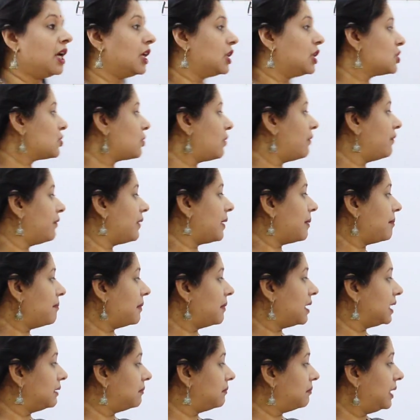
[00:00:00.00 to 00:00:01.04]
So from
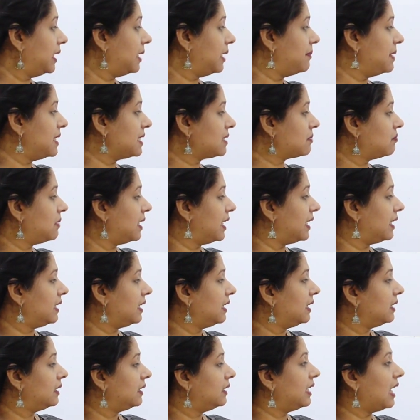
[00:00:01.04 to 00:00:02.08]
baby's blood,
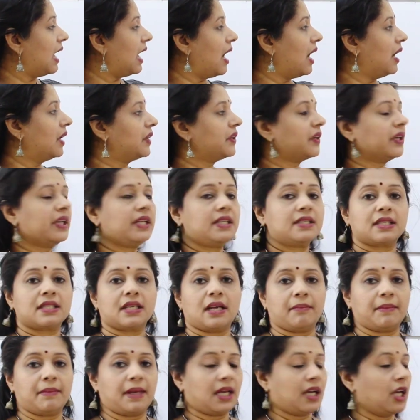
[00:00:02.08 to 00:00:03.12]
the artery is
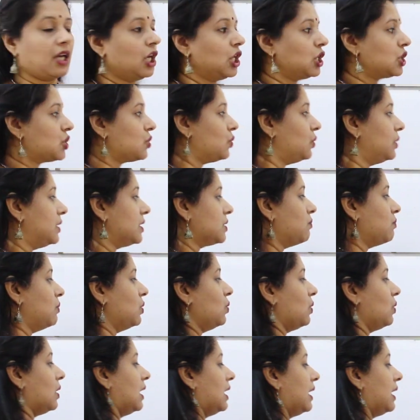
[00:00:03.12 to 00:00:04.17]
coming. So this
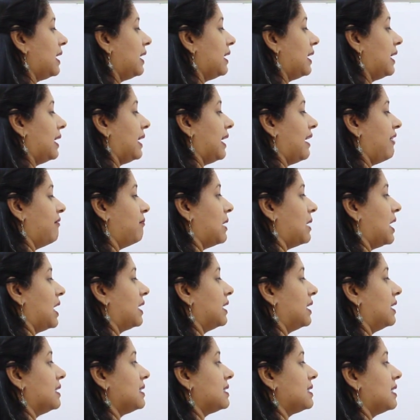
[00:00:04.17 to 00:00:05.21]
blue color I have
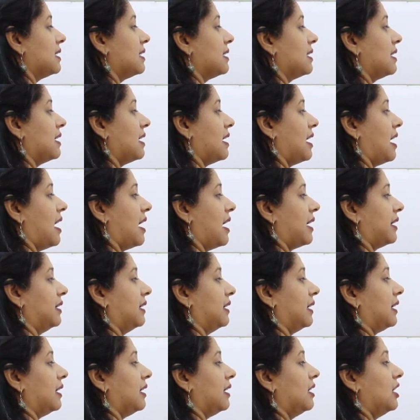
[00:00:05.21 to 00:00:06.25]
marked as
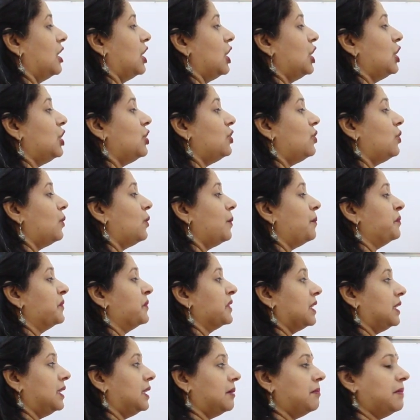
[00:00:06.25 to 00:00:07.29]
artery. You know,
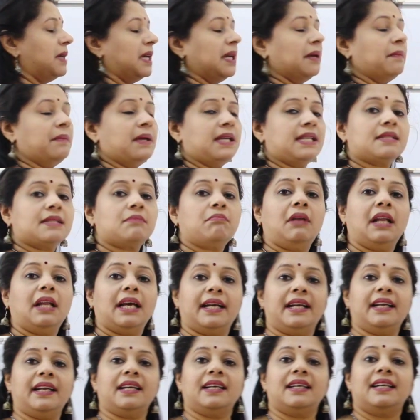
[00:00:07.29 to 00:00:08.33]
the baby's
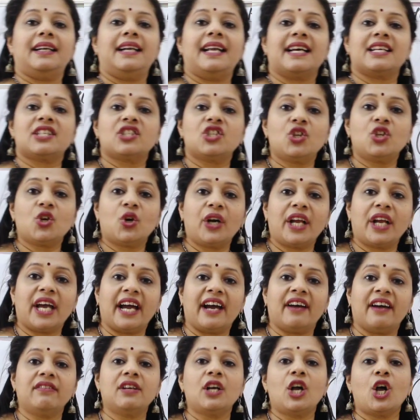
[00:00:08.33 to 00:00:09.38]
blood does not
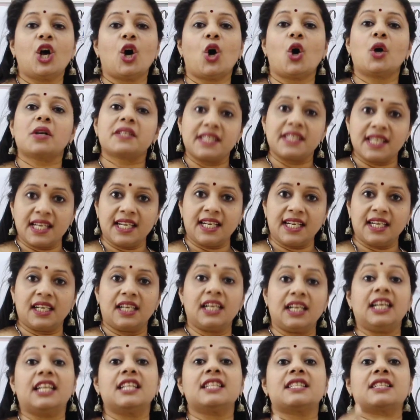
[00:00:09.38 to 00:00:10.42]
have oxygen in it.
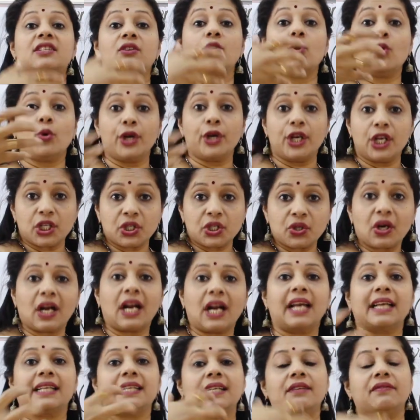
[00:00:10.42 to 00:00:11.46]
It is going to
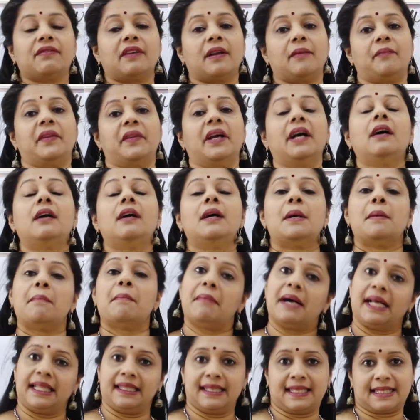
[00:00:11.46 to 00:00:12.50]
collect it from the
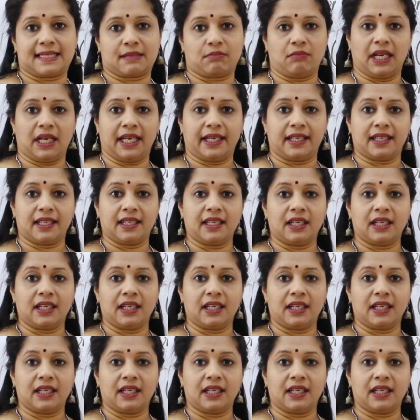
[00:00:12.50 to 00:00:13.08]
mother's blood.